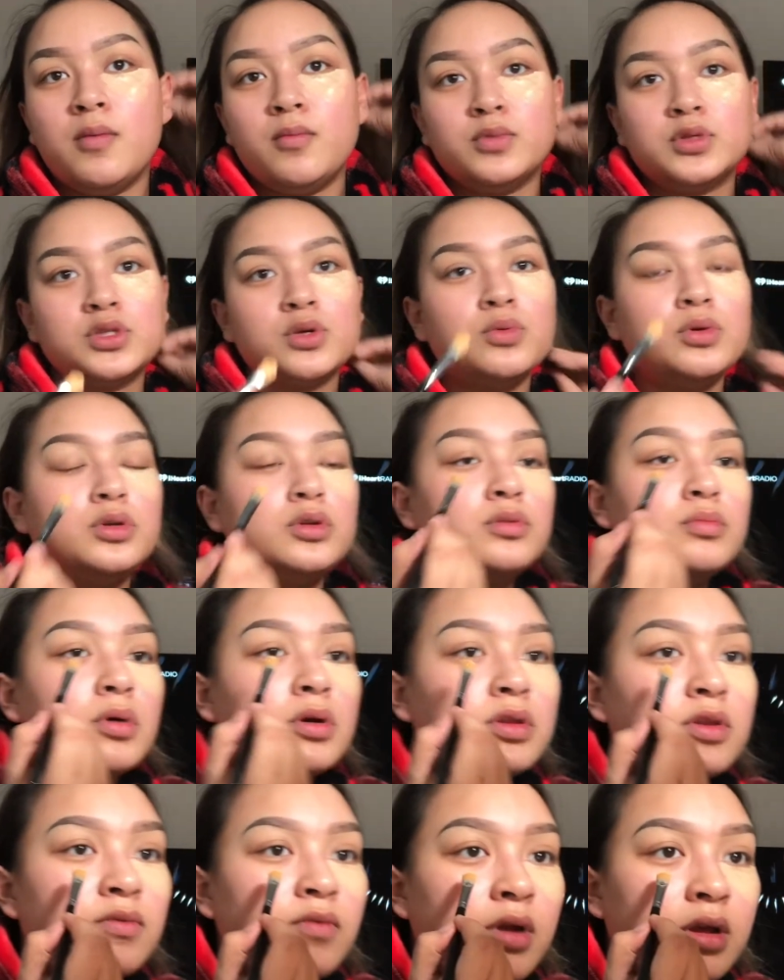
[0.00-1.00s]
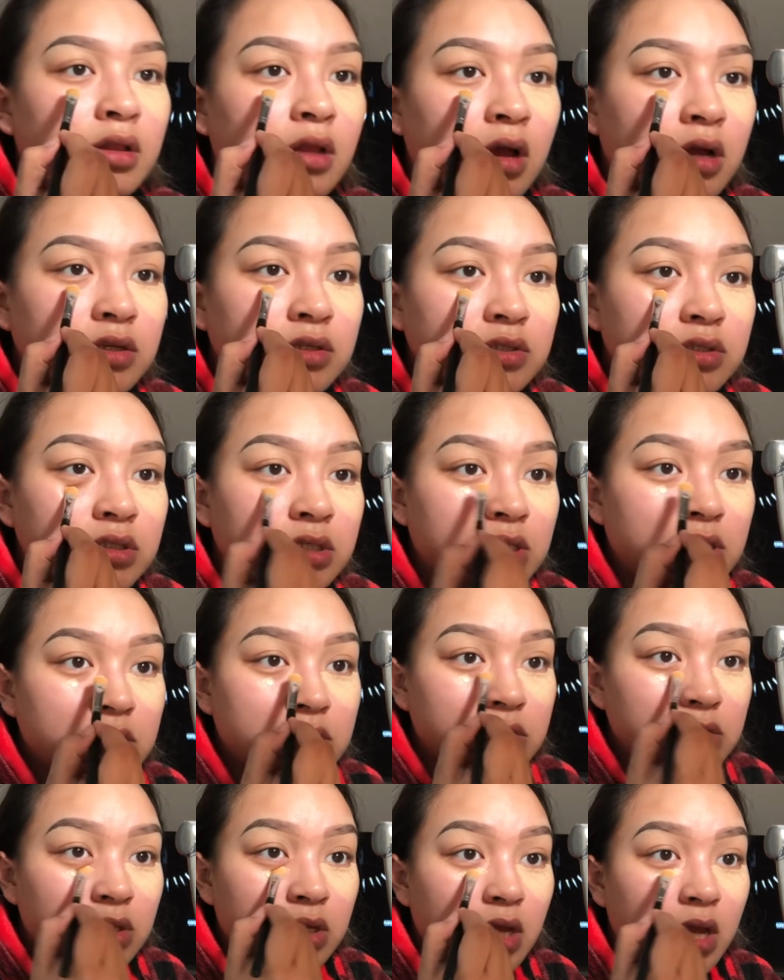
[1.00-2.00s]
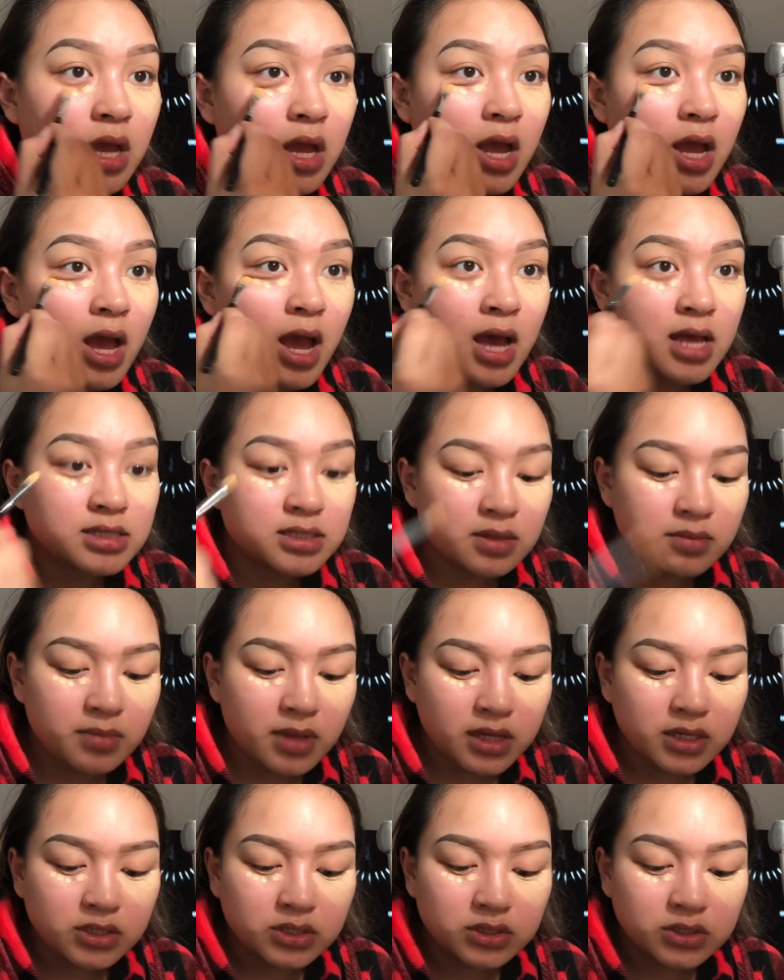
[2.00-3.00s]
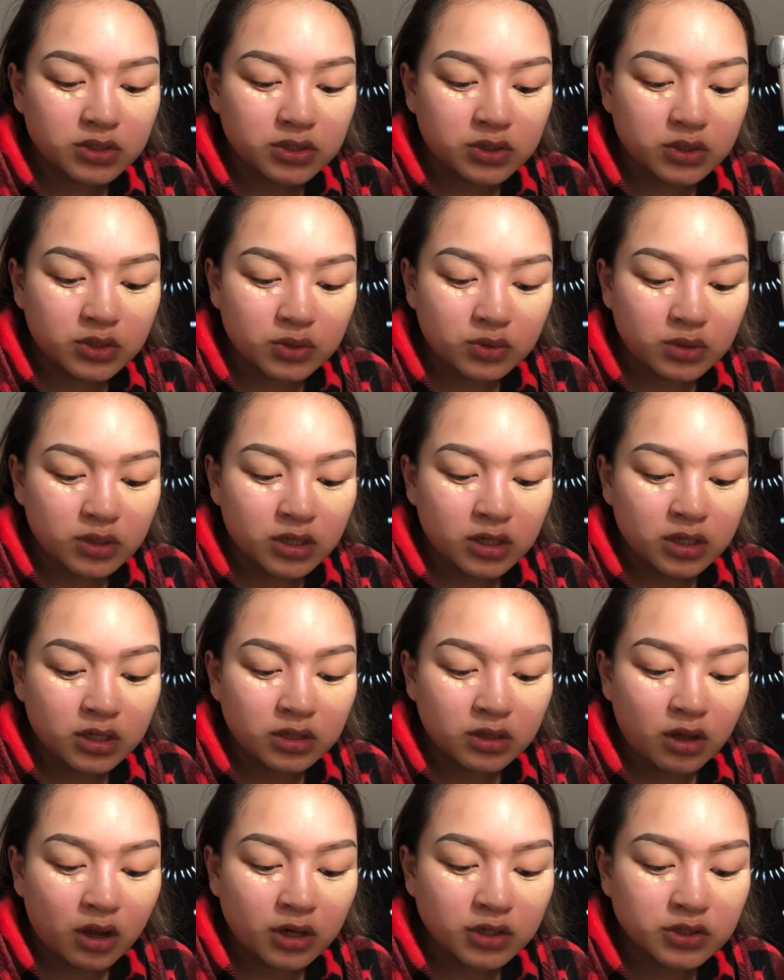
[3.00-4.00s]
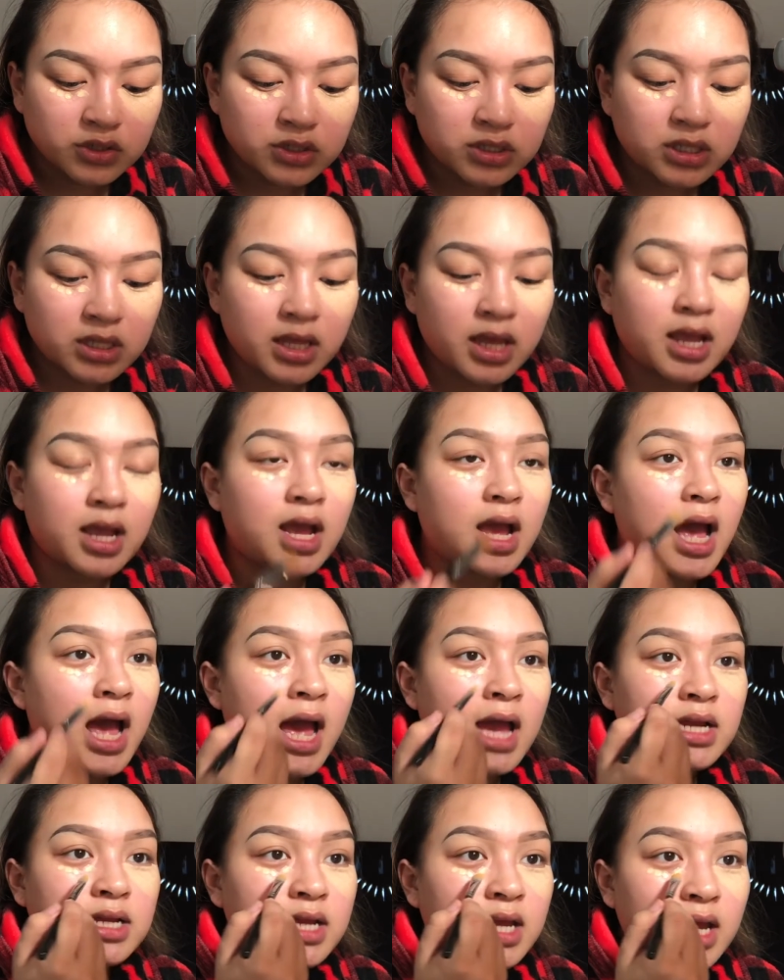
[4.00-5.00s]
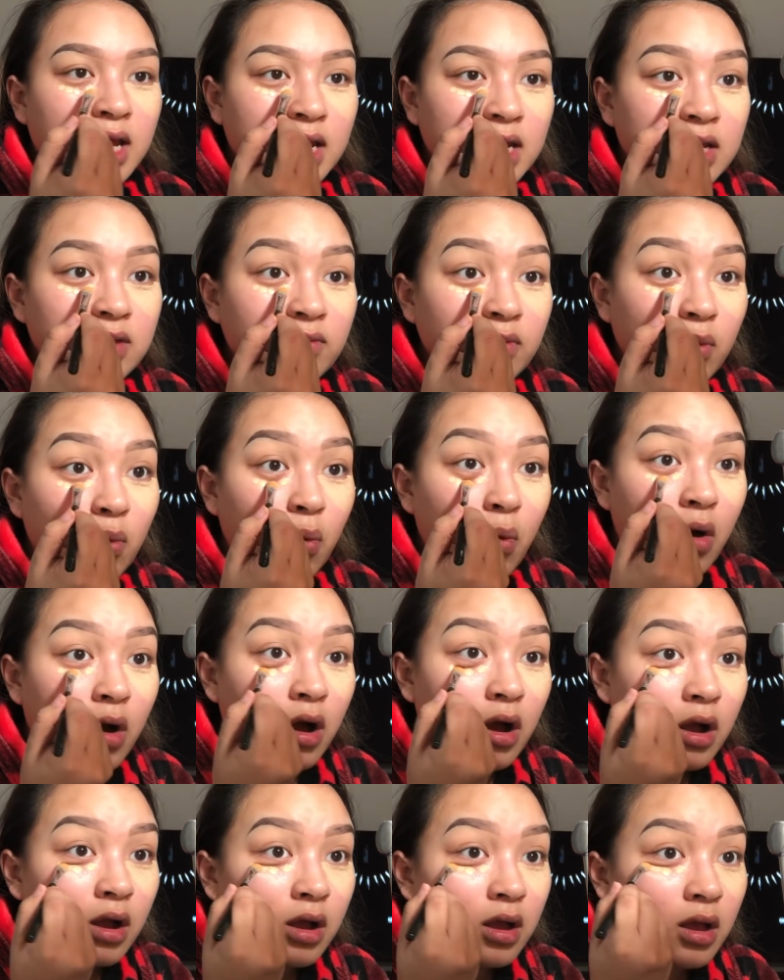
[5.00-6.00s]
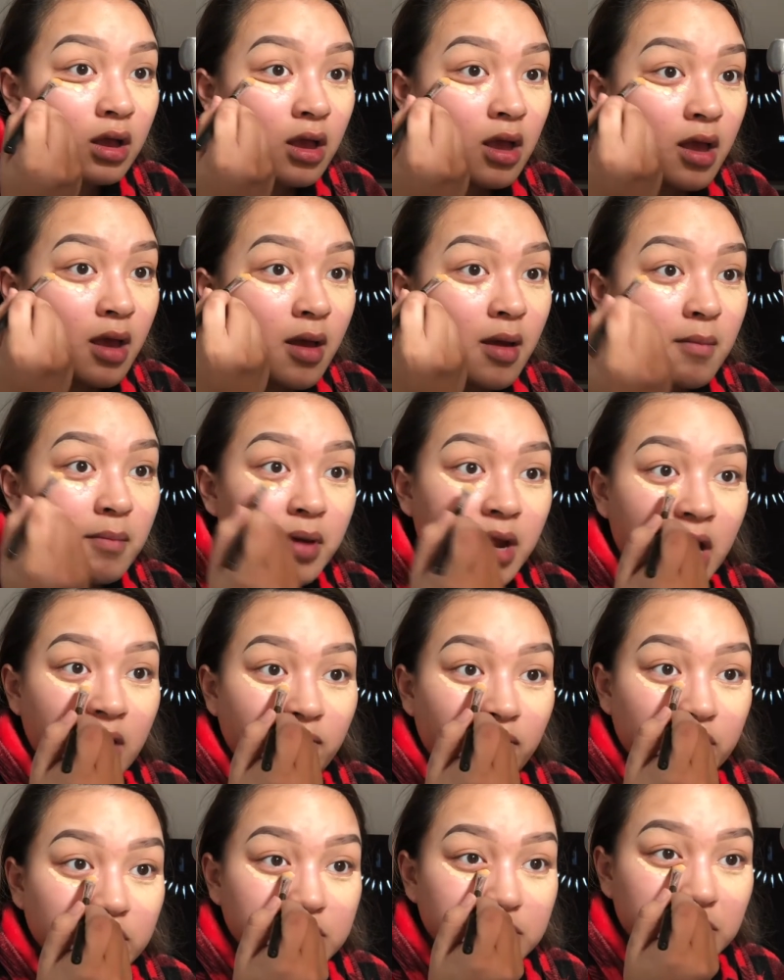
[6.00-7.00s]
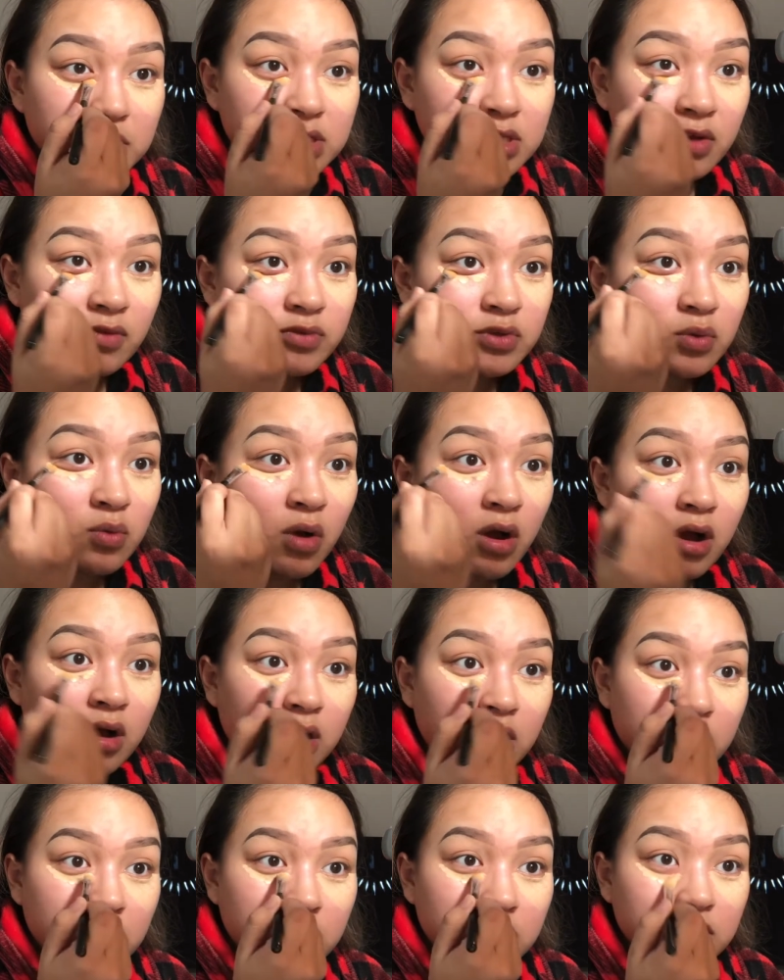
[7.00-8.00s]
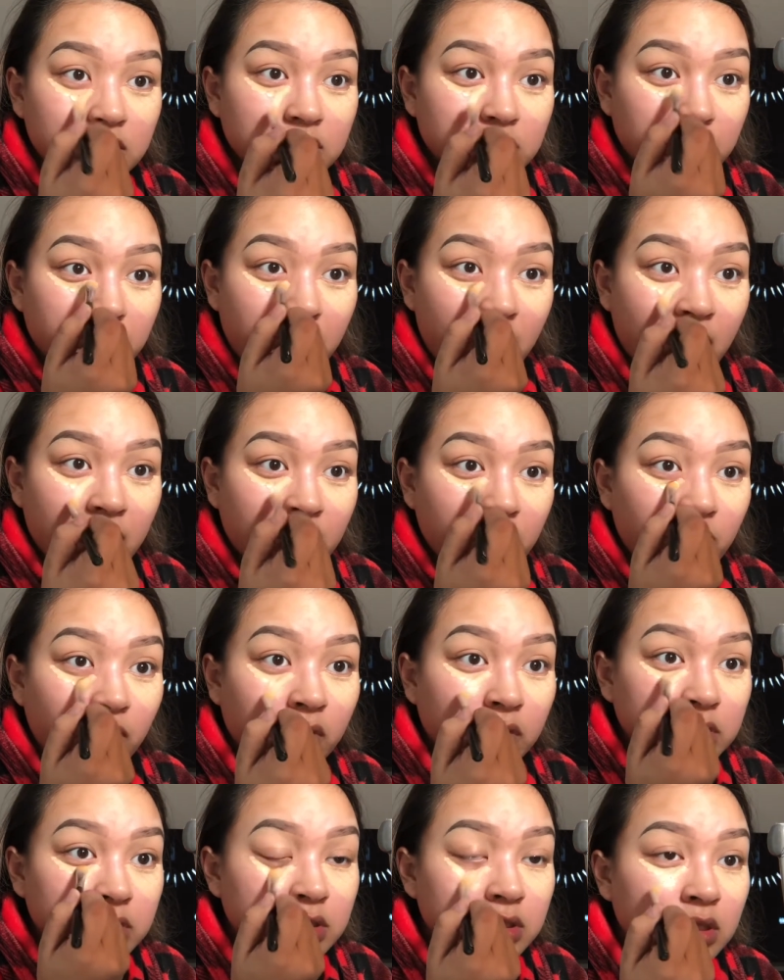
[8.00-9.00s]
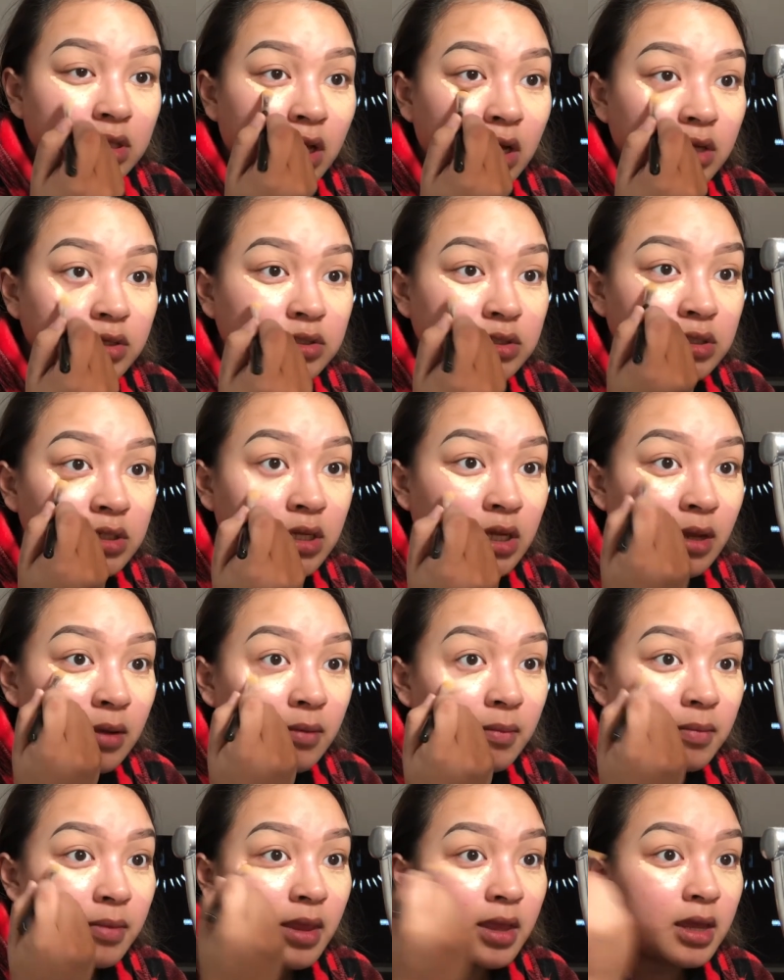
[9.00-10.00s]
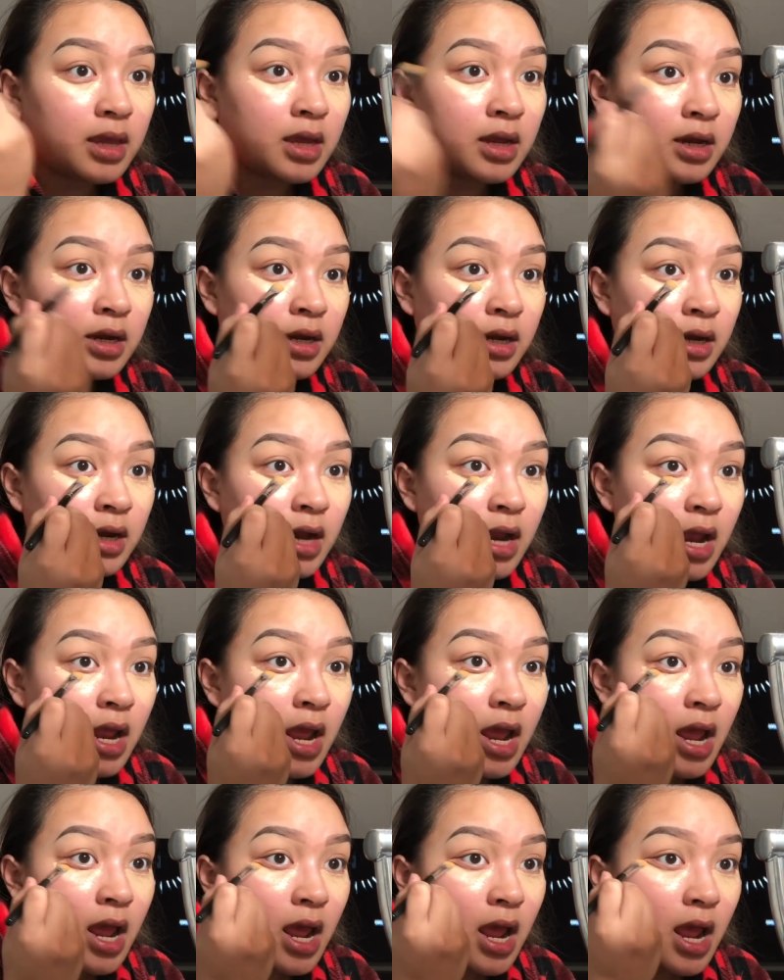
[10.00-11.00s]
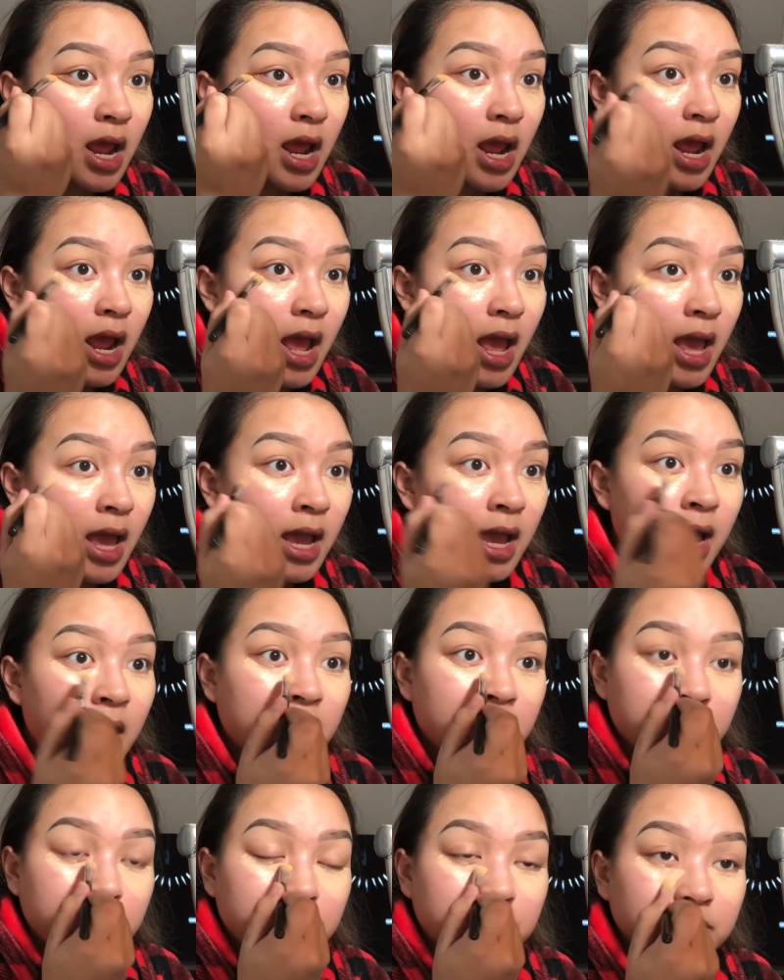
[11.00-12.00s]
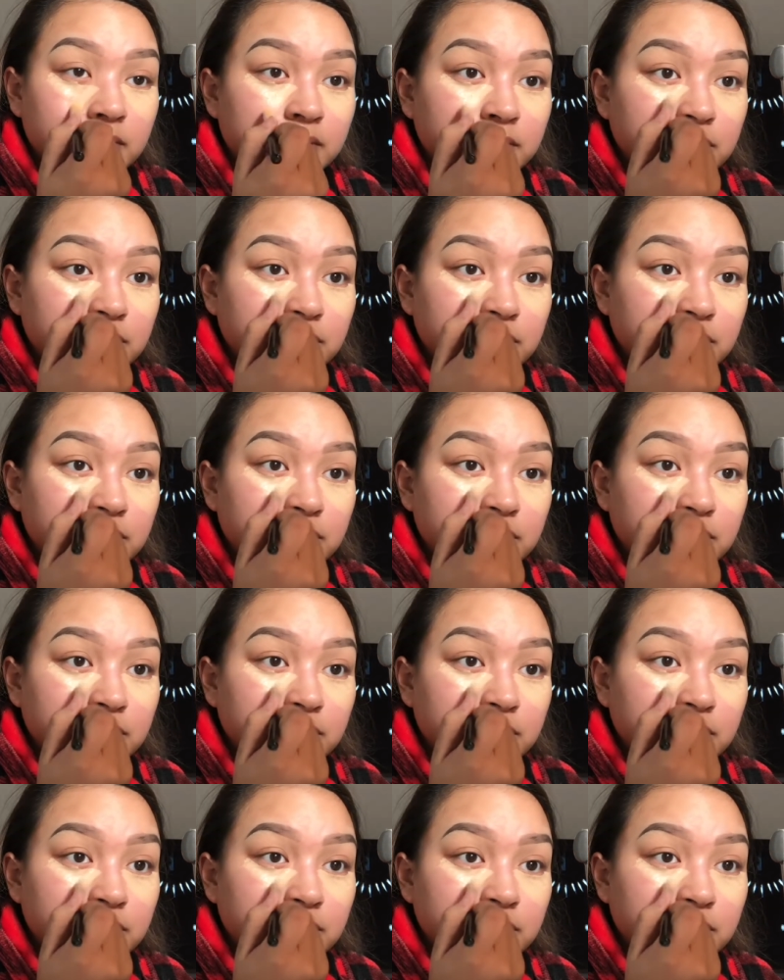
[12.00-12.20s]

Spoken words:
So we do both of our laundries. As I'm like doing her laundry, like, I can't even walk, but I force myself to walk back and forth to the laundry here, and